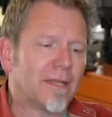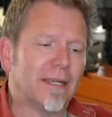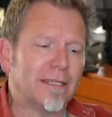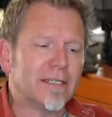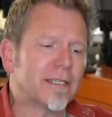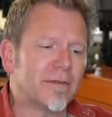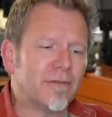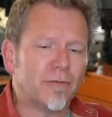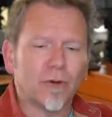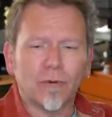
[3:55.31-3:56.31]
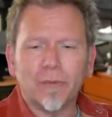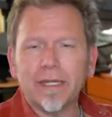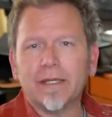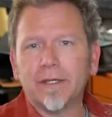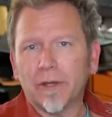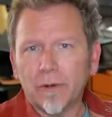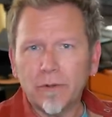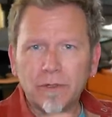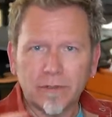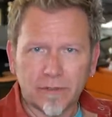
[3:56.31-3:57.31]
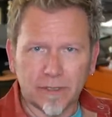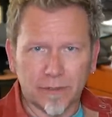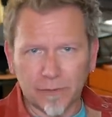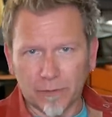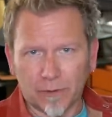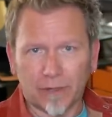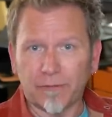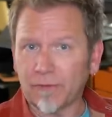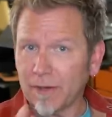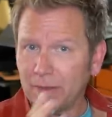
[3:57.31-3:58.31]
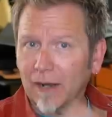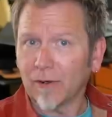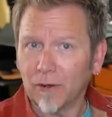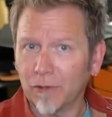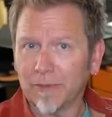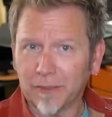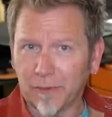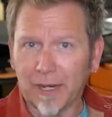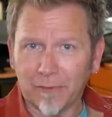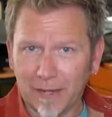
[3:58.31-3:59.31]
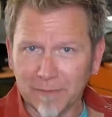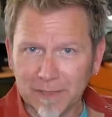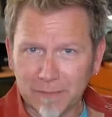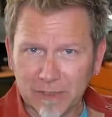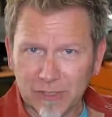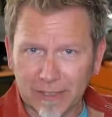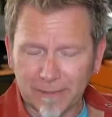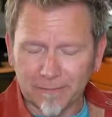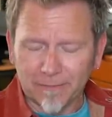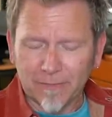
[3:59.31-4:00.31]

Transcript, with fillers: nineteen seventy-four, we go to New York from our home in Grand Rapids, Michigan.